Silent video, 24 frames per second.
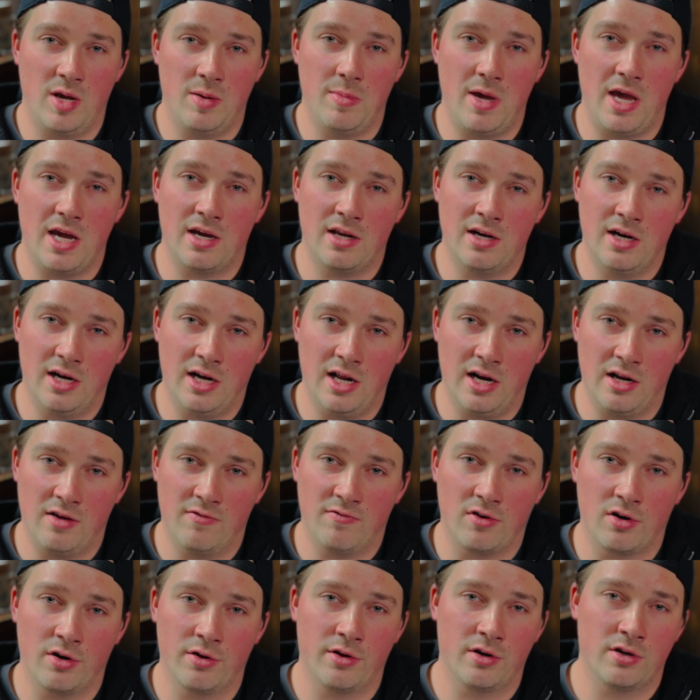me making it any
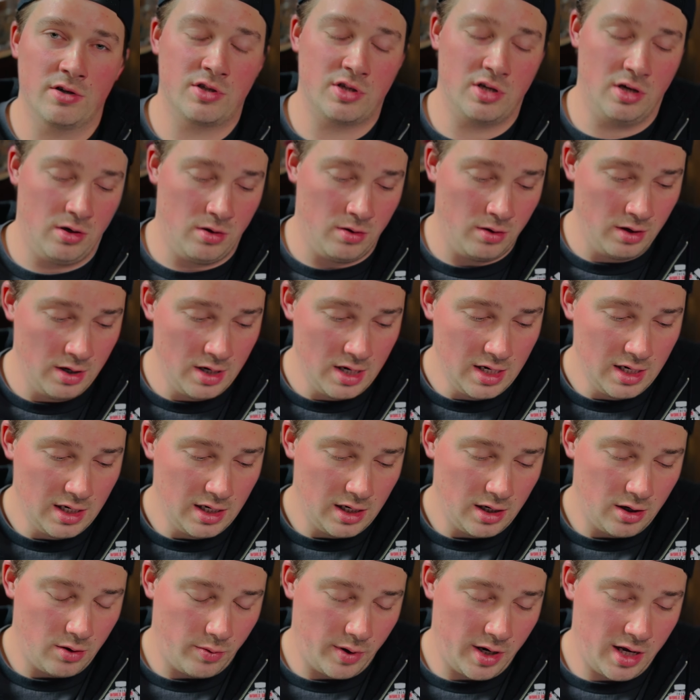further. So
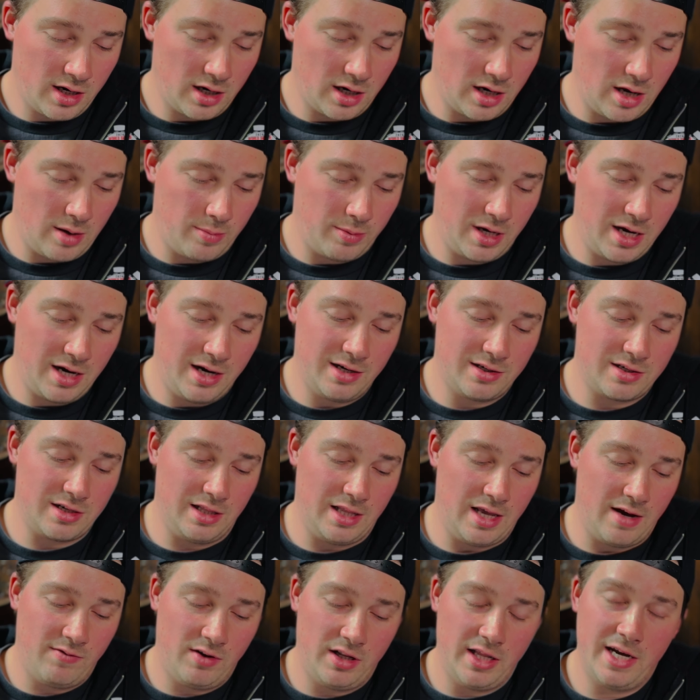we ended up getting to
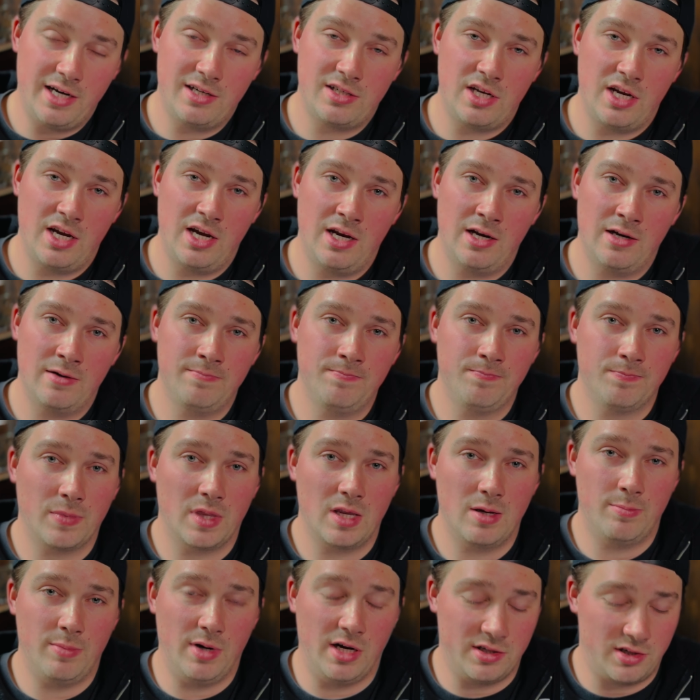level 18,
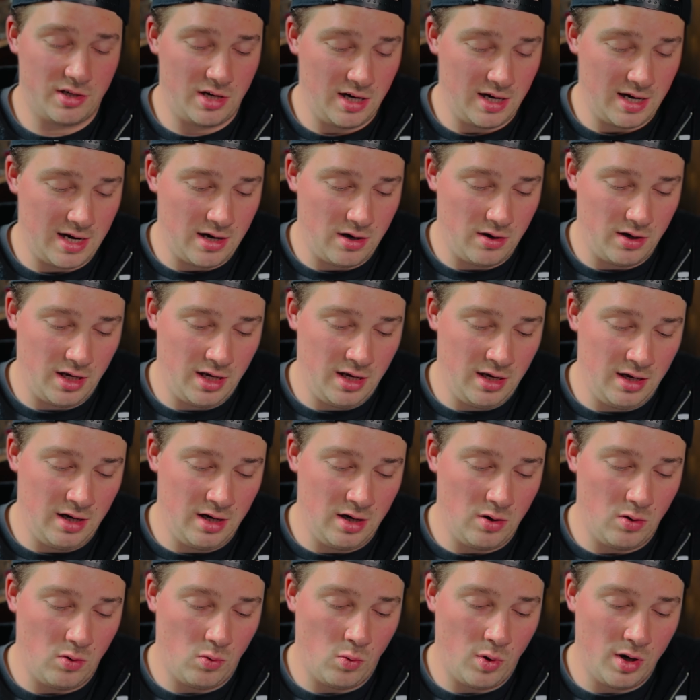busting out
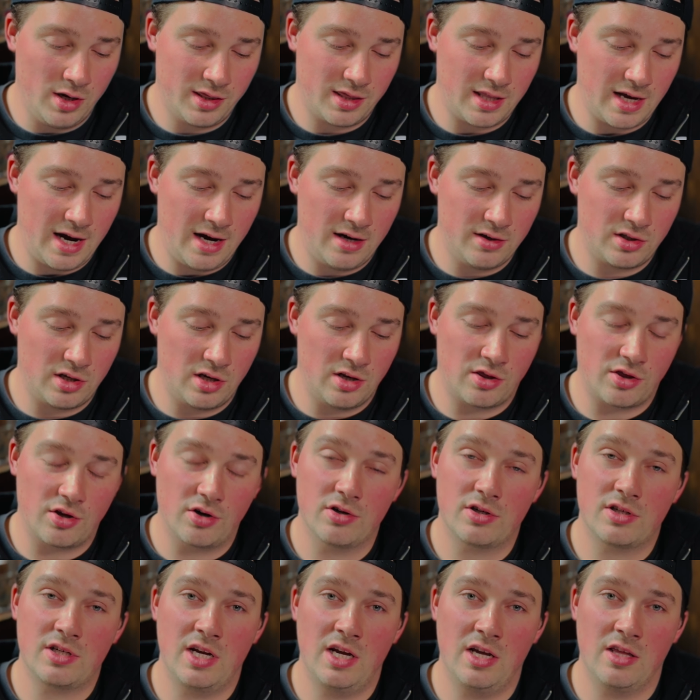in
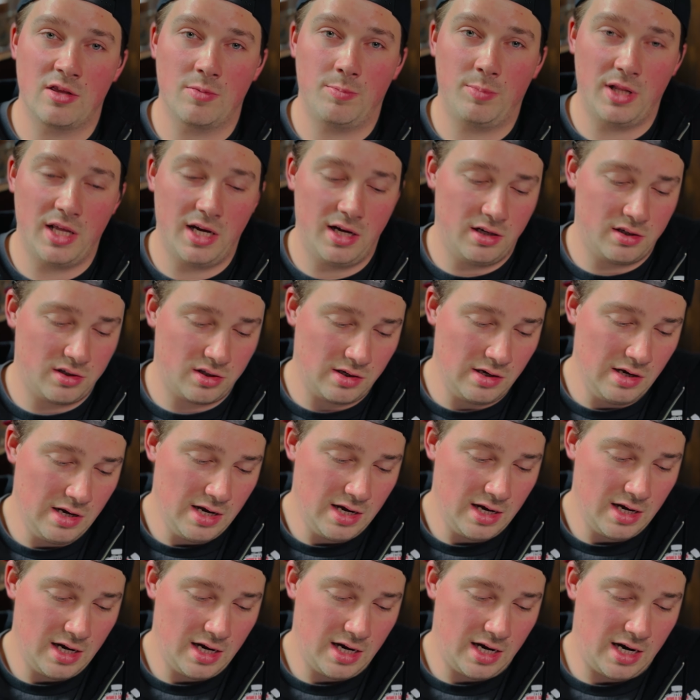1013th place
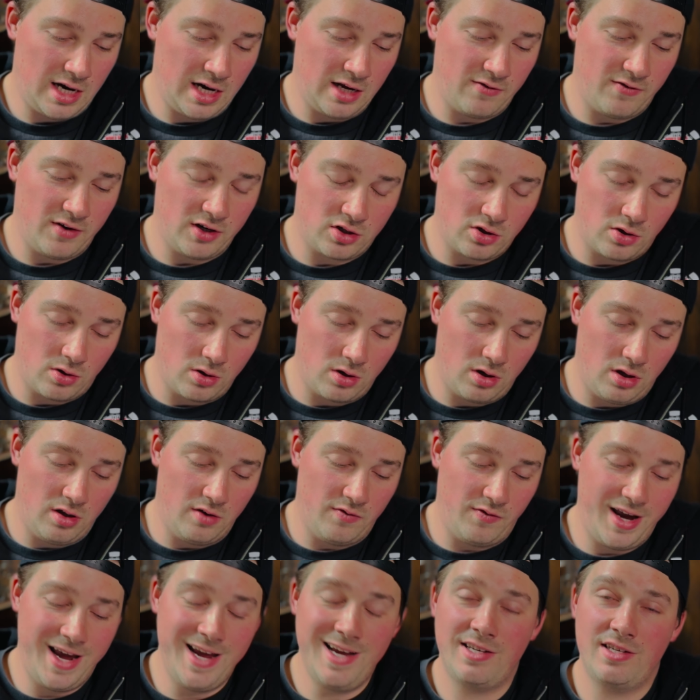out of a total
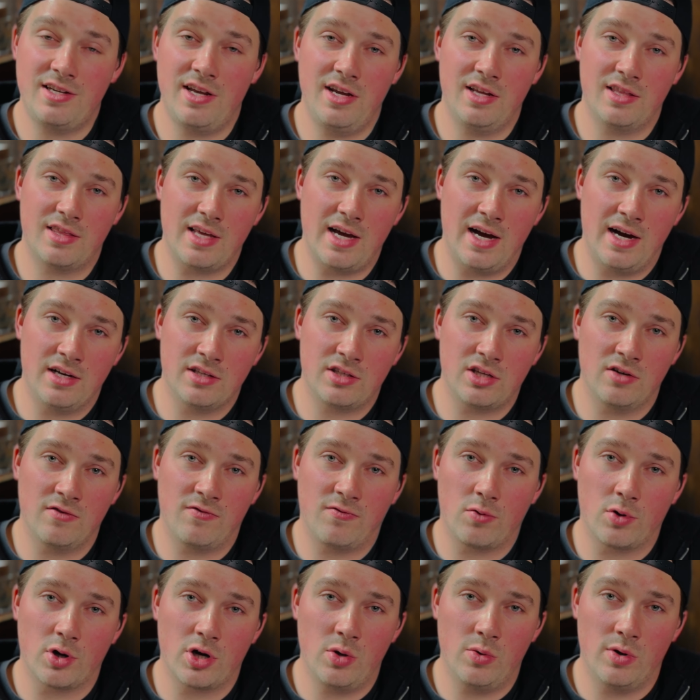of
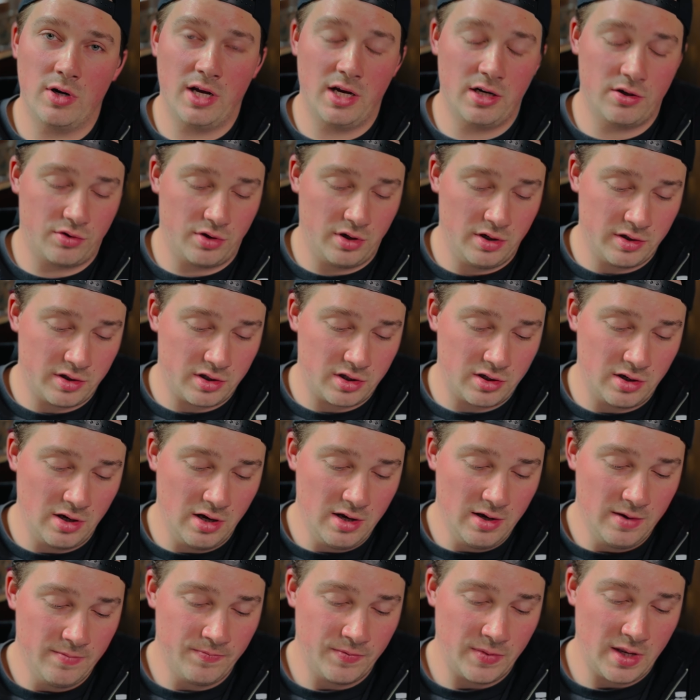18,041 entrants,
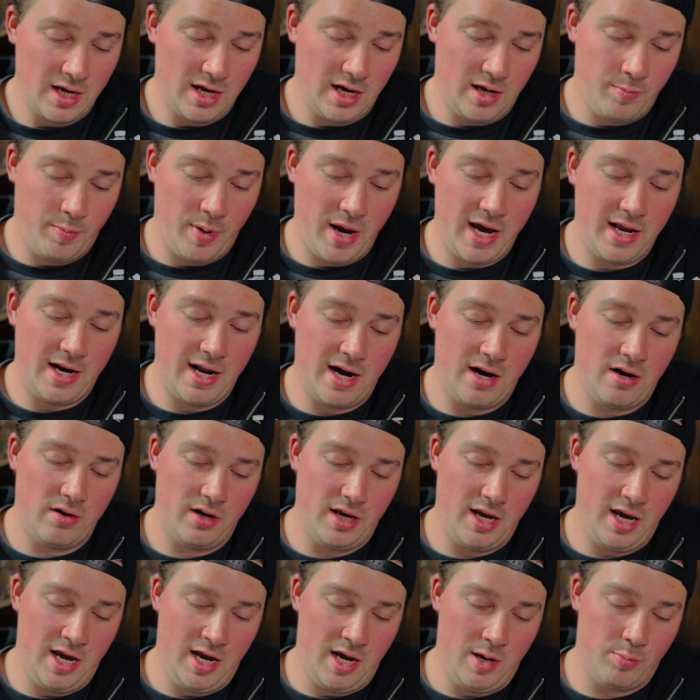and paid
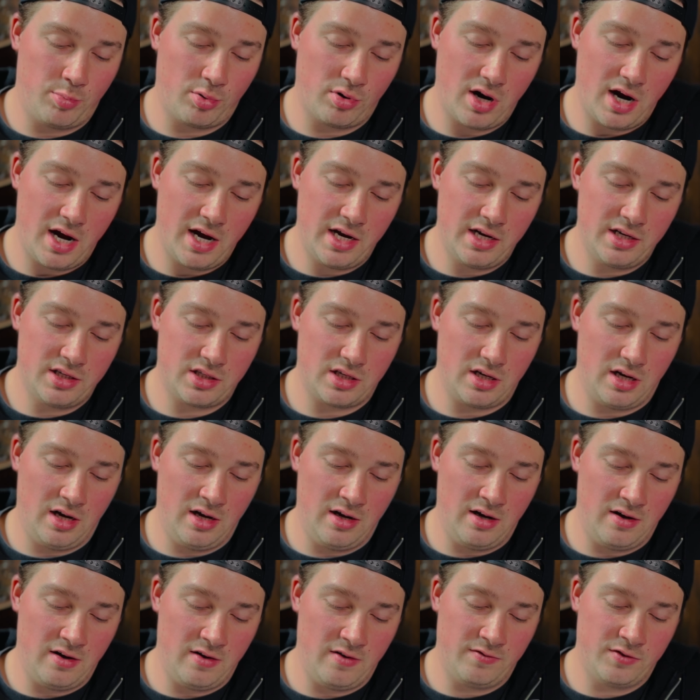out a prize
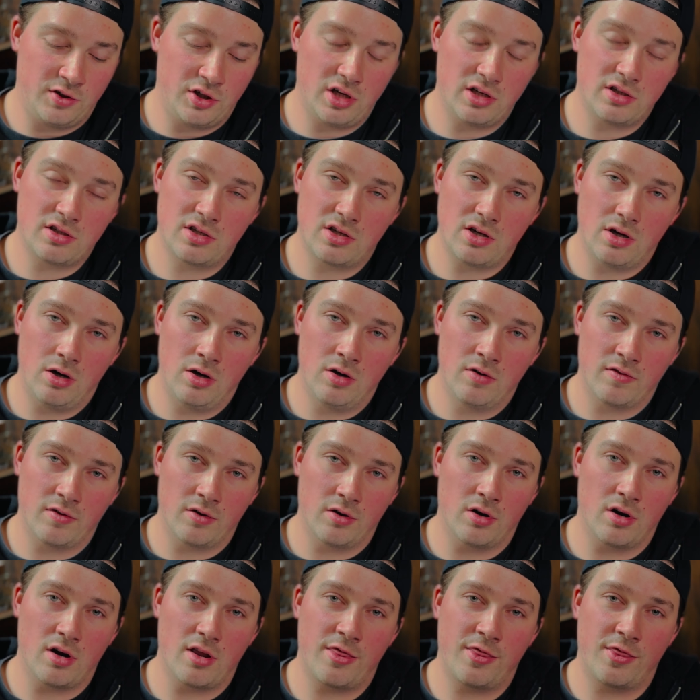of just
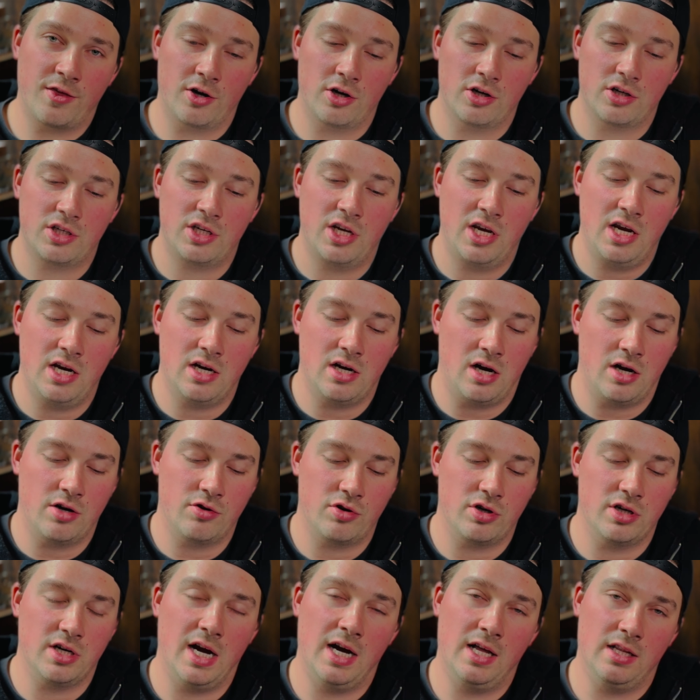over
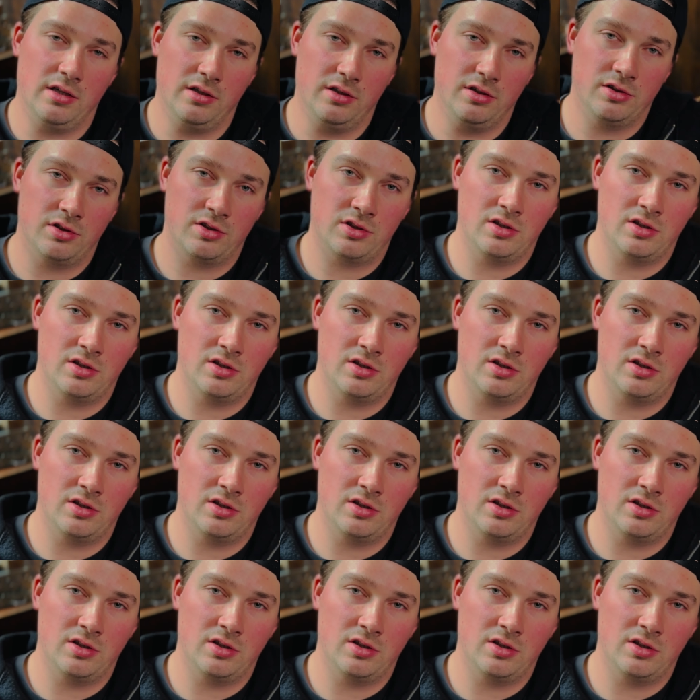$1,300.